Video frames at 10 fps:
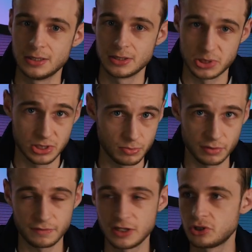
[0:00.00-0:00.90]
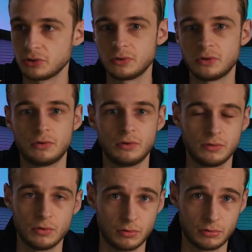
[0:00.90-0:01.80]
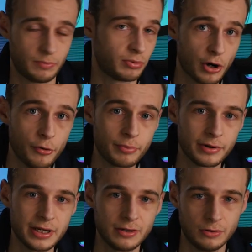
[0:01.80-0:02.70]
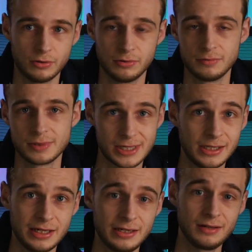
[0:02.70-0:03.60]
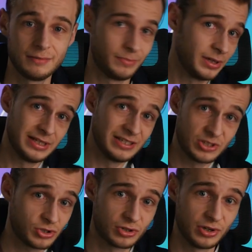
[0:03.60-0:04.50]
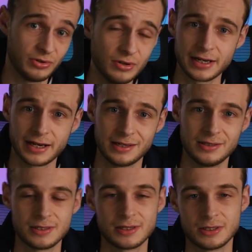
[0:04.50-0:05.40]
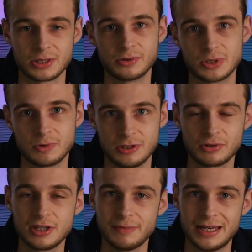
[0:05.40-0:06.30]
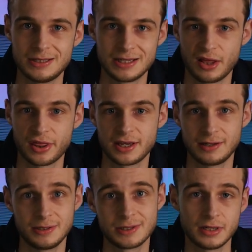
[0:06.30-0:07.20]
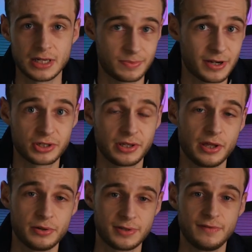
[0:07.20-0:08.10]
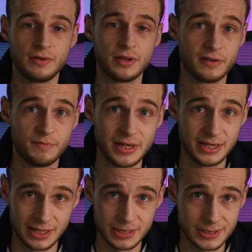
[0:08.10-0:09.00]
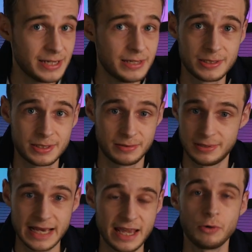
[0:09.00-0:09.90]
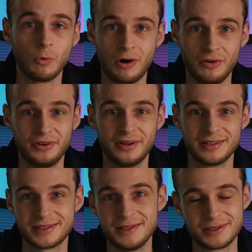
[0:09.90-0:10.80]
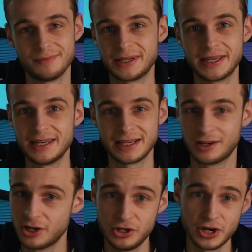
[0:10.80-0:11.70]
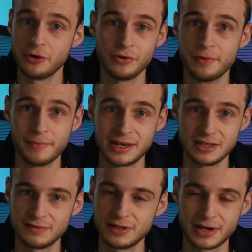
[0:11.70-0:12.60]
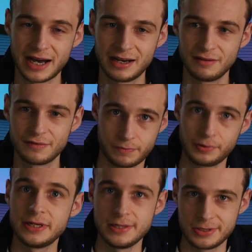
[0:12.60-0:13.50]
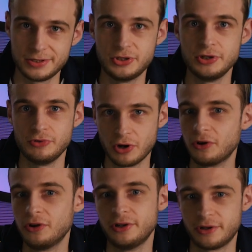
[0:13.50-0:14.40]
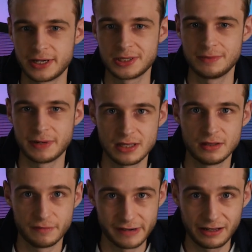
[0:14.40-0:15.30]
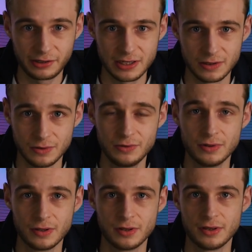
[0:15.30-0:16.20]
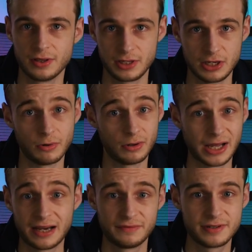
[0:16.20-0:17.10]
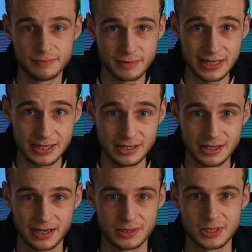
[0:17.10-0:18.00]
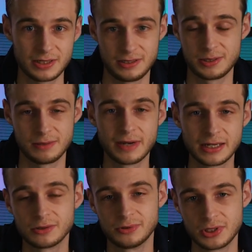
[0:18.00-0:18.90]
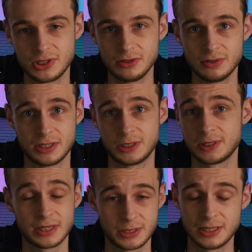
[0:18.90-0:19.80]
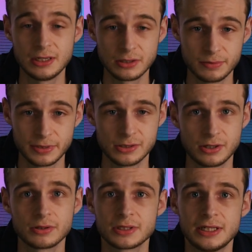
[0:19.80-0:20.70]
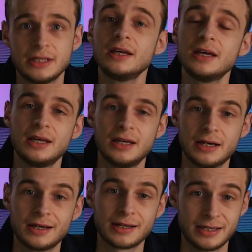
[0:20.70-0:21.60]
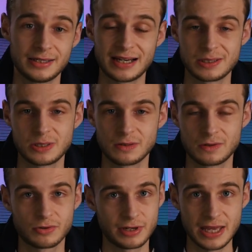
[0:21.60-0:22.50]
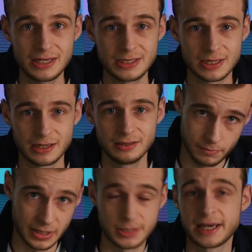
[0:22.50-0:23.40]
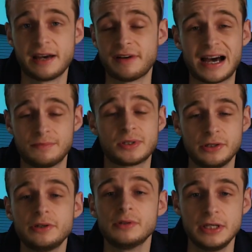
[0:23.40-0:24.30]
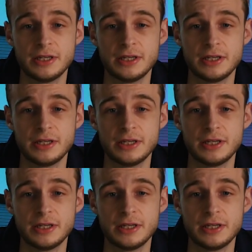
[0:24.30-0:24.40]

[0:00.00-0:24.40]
superficial or appropriate or silly, but it's true. And as long as we're documenting things, especially those of you that have been here since day one, since the beginning, and I know that many of you have, please do not underestimate the value that you all have to me as a medical student, as an incoming doctor, and as a creator, because I have absolutely